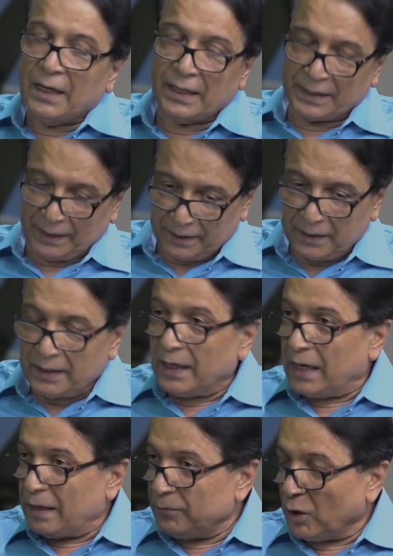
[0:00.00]
Again,
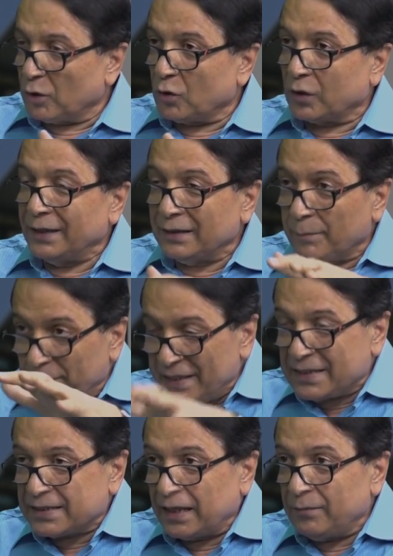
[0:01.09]
I am not talking the
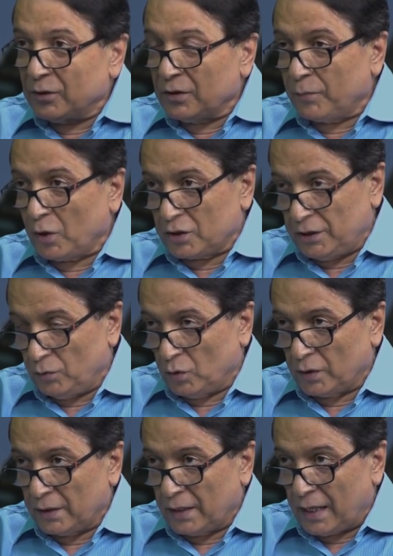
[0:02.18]
peacetime or the proxy
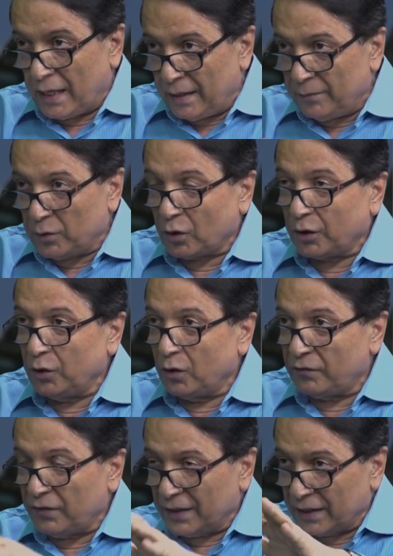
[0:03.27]
war. I am talking
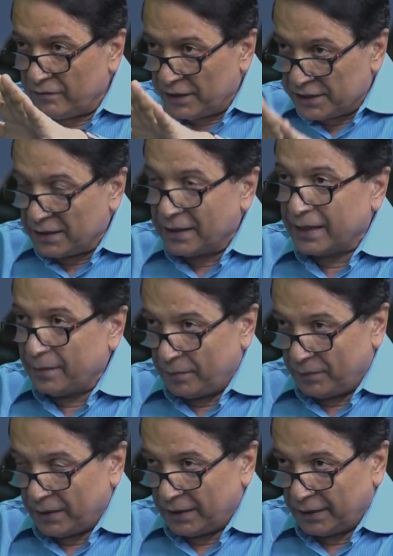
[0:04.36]
of a conventional
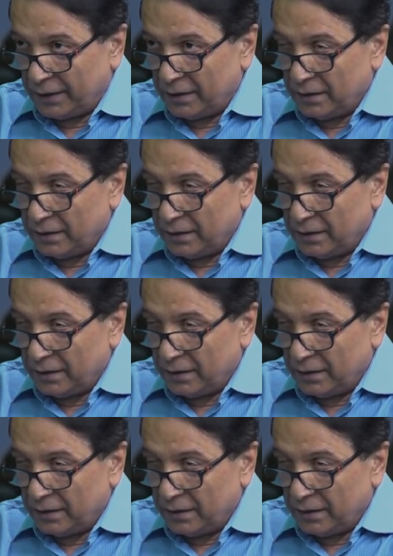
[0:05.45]
capability.